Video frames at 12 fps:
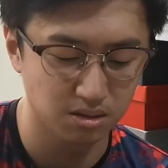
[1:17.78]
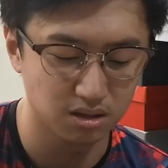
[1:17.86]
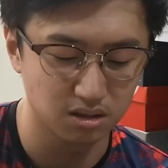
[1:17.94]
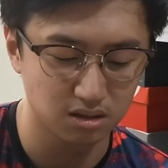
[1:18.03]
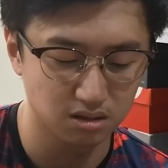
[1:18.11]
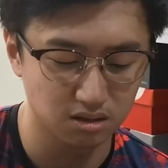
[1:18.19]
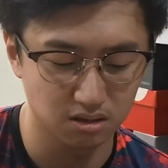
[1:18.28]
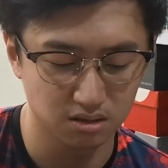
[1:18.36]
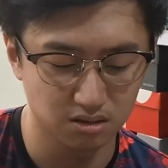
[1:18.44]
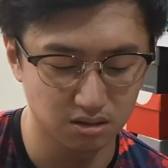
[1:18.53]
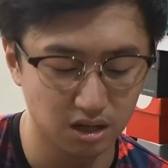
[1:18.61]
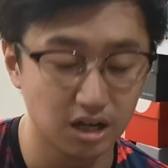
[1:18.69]
But
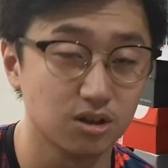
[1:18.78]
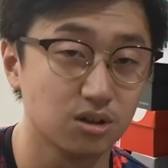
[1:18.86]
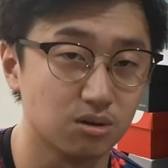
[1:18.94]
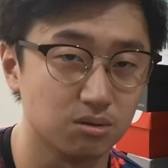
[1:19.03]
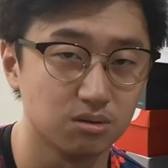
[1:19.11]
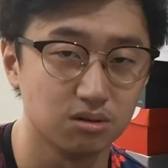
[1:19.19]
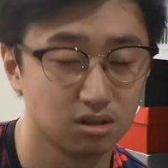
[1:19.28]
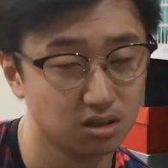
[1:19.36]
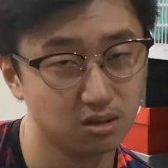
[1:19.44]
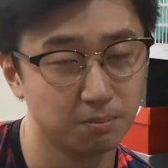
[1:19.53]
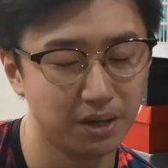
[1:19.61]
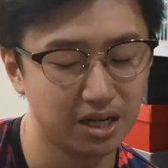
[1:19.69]
I don't know,
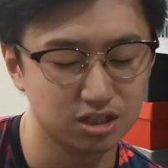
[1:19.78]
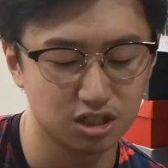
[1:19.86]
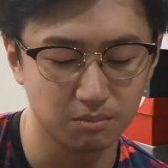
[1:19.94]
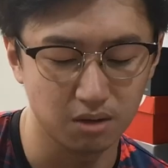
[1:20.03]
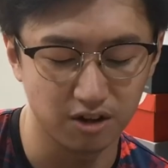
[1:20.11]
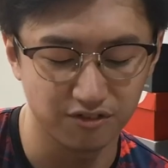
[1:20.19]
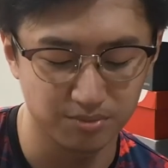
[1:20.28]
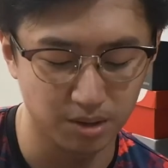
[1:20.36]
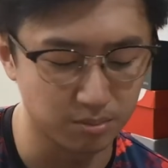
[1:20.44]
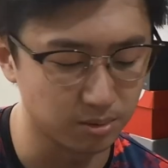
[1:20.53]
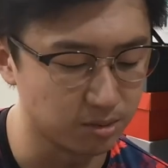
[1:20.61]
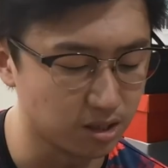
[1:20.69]
the paint chipped off
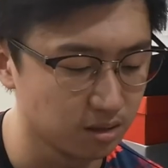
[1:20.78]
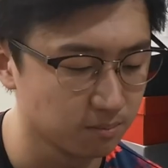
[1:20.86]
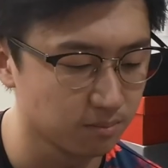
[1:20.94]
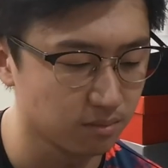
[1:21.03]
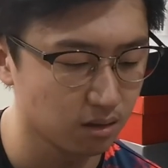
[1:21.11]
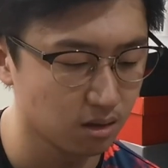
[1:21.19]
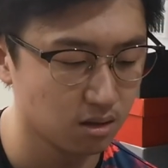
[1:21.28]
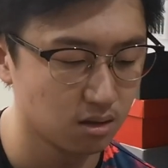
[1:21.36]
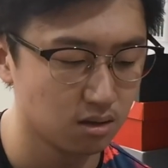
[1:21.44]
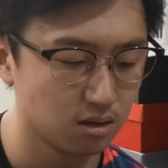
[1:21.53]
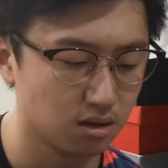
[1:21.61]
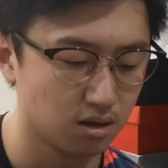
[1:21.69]
probably.
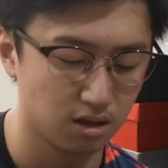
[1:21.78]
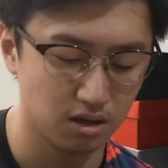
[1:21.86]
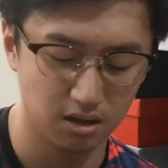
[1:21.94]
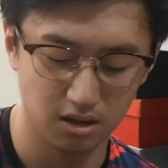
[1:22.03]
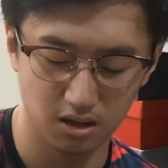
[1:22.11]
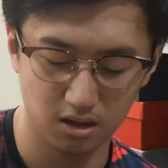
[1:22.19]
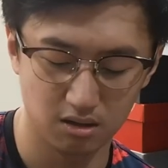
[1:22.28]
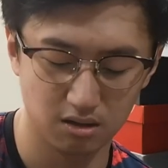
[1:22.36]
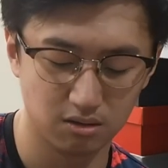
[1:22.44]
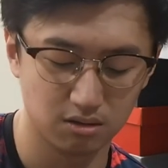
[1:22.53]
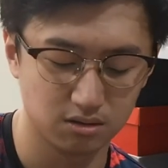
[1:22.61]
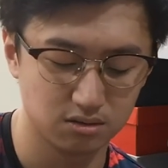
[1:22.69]

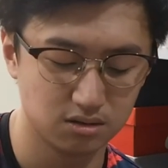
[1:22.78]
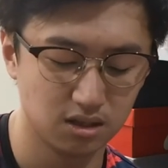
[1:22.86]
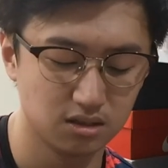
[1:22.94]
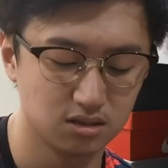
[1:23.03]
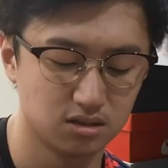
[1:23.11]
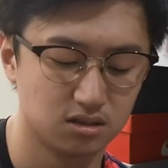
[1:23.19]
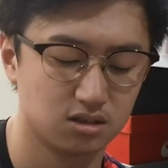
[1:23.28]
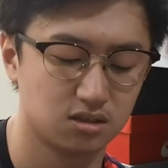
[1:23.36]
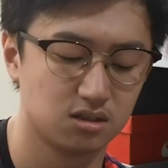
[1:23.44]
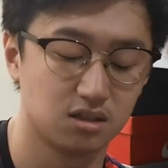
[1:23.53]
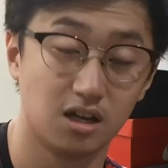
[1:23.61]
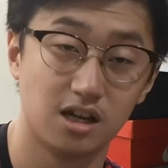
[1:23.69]
And
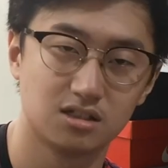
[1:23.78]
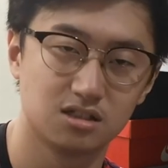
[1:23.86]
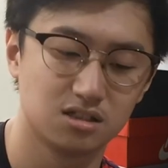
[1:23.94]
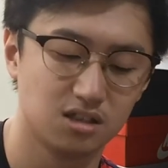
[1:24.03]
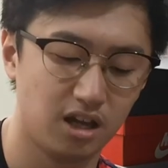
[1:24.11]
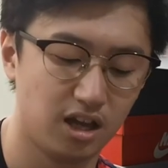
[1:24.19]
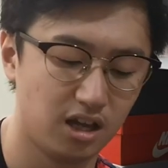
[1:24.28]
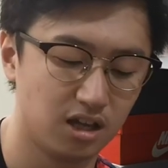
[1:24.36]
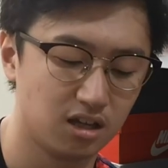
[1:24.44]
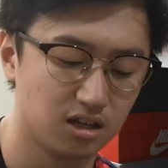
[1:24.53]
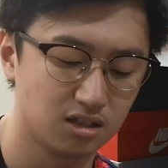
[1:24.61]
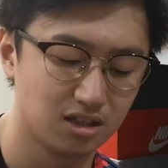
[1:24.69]
since it's
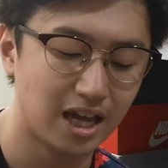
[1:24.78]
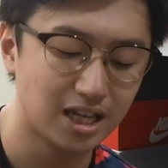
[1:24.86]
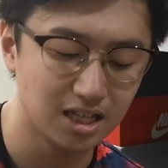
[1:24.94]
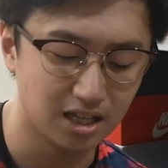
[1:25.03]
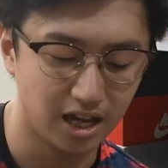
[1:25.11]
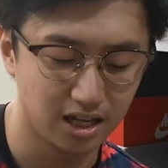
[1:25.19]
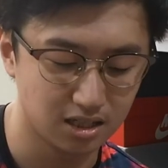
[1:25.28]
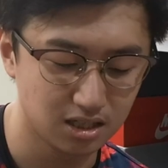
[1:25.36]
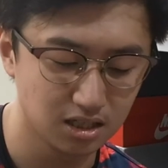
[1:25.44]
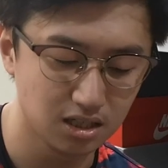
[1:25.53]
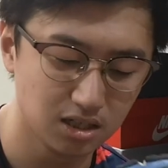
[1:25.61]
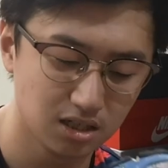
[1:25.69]
a Nike
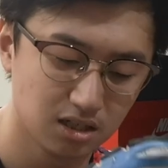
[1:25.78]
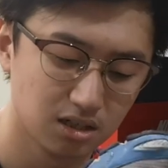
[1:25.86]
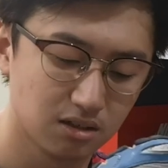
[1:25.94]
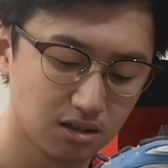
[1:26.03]
ID,